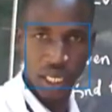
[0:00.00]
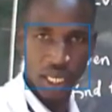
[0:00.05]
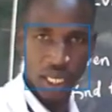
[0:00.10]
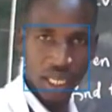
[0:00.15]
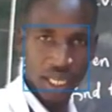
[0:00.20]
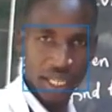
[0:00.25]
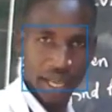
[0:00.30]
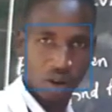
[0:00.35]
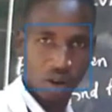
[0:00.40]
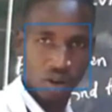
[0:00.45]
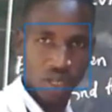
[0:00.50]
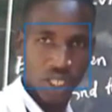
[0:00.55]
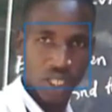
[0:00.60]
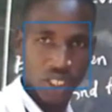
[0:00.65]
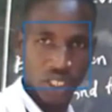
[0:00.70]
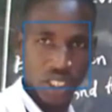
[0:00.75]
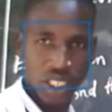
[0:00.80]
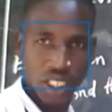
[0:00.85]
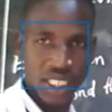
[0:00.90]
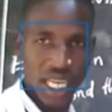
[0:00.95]
The condition
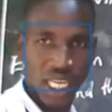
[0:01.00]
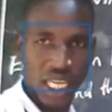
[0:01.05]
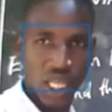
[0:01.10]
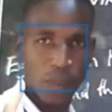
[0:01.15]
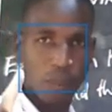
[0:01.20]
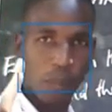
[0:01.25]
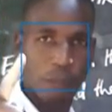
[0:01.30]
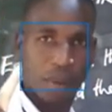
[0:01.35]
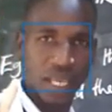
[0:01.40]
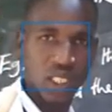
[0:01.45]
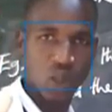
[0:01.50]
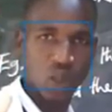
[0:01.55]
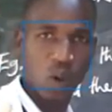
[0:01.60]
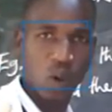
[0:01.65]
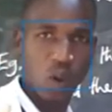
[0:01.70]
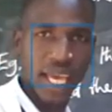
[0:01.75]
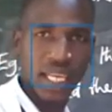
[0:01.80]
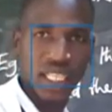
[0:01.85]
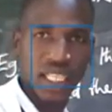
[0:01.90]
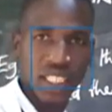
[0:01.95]
is that b
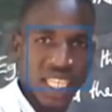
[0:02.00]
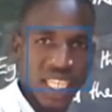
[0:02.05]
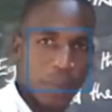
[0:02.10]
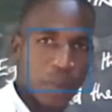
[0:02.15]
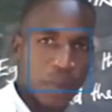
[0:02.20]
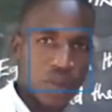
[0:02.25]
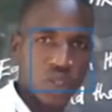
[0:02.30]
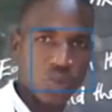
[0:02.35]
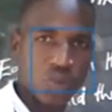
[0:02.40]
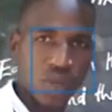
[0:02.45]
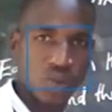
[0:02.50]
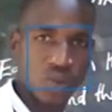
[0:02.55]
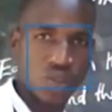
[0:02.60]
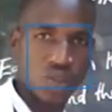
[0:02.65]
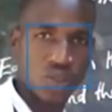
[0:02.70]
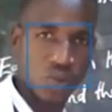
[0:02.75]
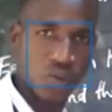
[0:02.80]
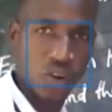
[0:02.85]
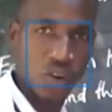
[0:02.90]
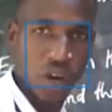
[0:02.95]
squared is supposed to be equal to
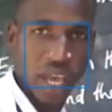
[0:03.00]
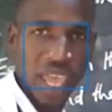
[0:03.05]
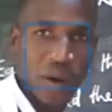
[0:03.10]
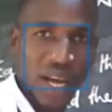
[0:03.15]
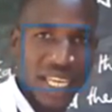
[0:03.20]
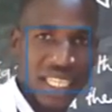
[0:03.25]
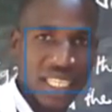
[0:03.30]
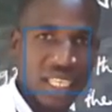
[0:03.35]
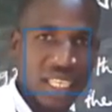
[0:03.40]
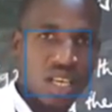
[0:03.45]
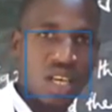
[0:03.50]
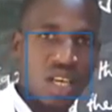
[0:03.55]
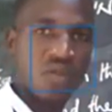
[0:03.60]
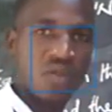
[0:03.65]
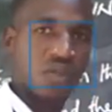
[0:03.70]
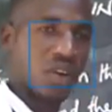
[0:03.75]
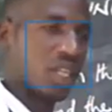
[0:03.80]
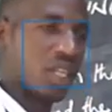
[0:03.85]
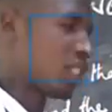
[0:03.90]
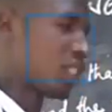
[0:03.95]
4a what? Well, see.